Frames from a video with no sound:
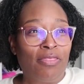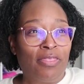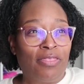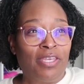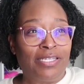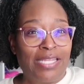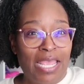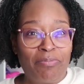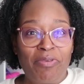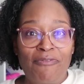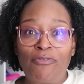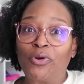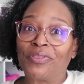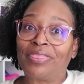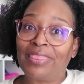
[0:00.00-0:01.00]
the day
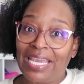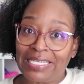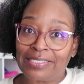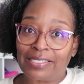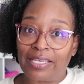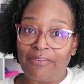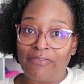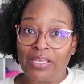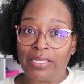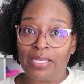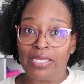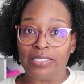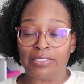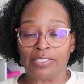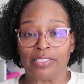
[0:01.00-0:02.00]
before Thanksgiving.
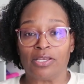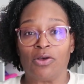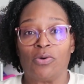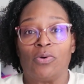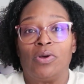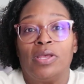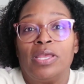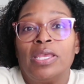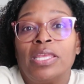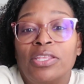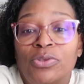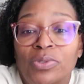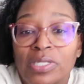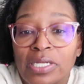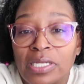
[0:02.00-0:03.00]
And so,
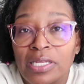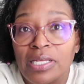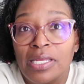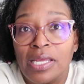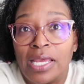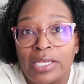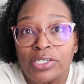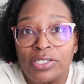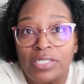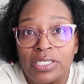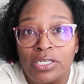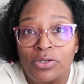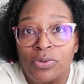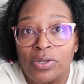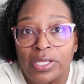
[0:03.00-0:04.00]
and you look actually
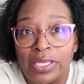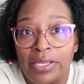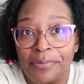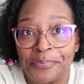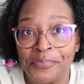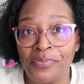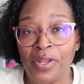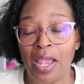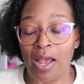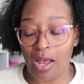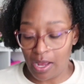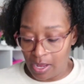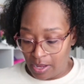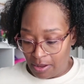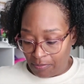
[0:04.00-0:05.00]
crooked.
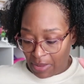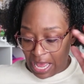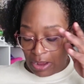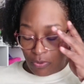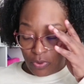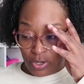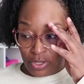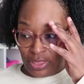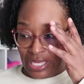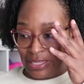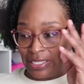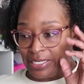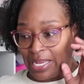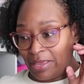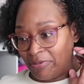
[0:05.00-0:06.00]
I ordered that
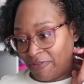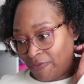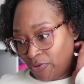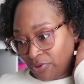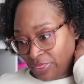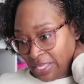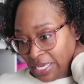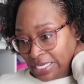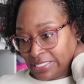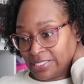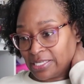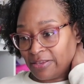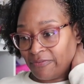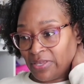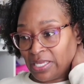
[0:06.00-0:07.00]
the day before
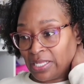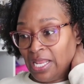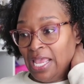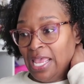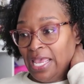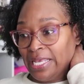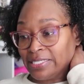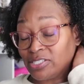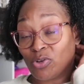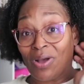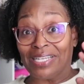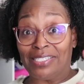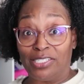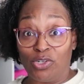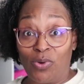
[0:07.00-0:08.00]
Thanksgiving, and so I
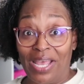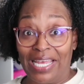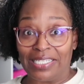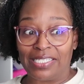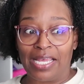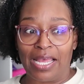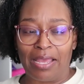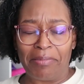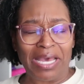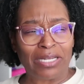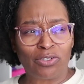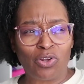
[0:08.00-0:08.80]
still had time. I don't